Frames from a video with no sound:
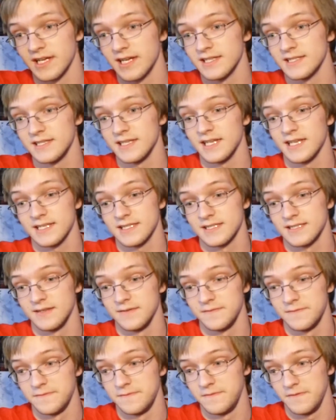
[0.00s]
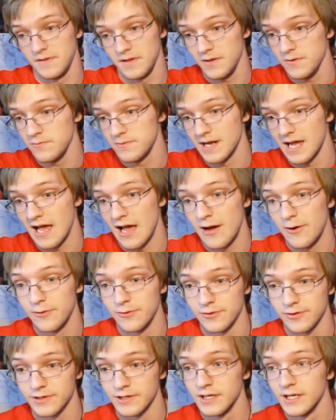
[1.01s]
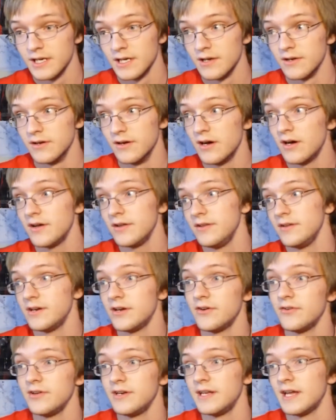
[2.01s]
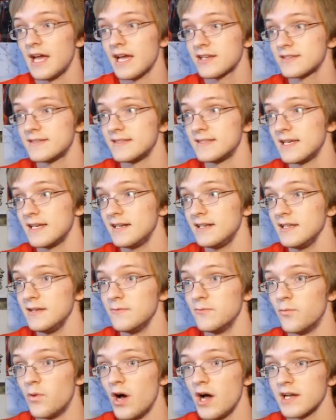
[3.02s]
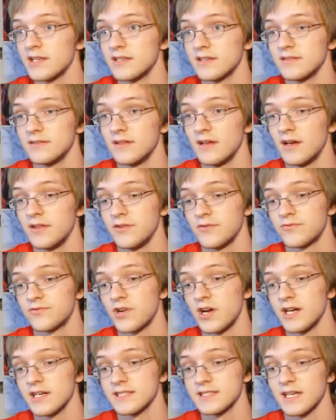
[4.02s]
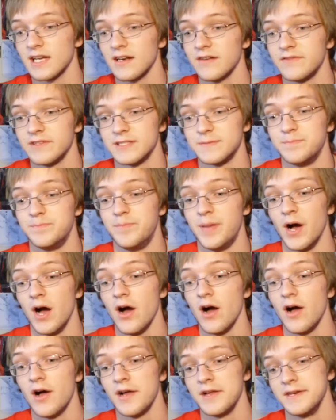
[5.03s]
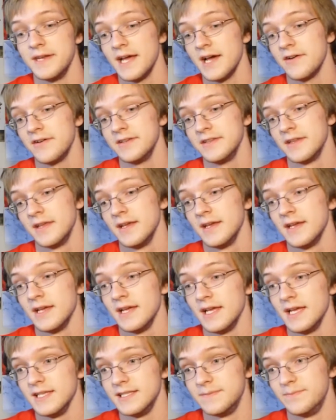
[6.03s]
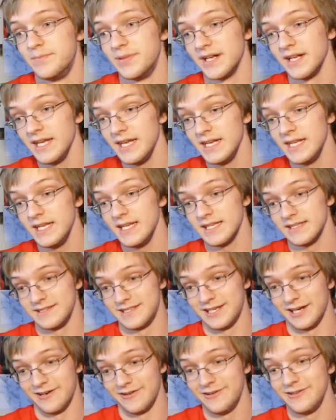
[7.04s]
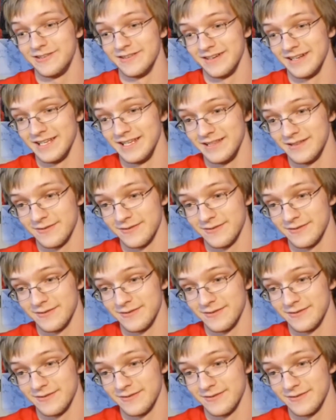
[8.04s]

I guess it has the flu now. Or, oh, you know, it accidentally walked on the wrong side of its paw and now it's bleeding internally.